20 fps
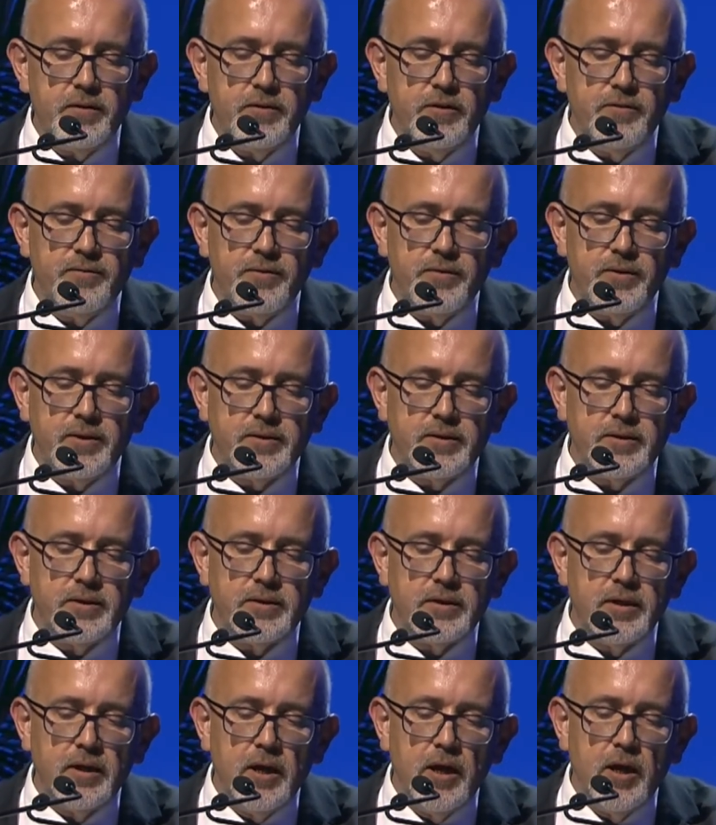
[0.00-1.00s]

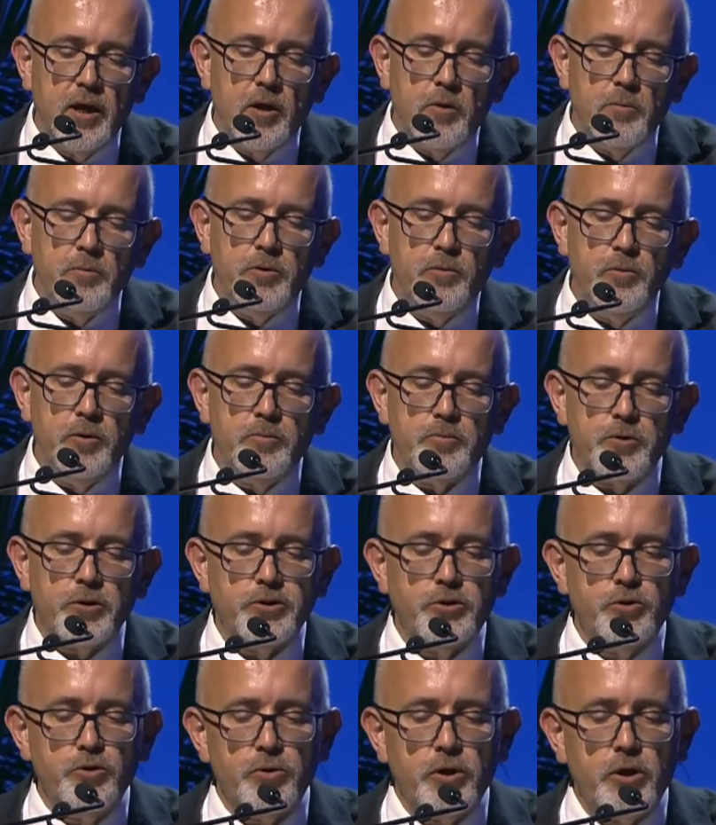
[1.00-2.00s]
differences between
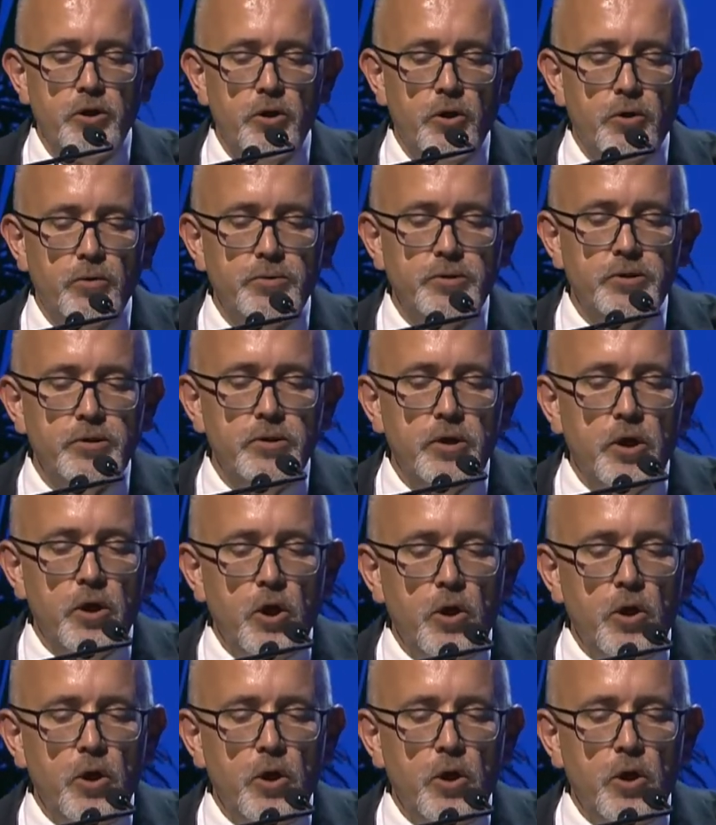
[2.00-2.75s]
procedural laws.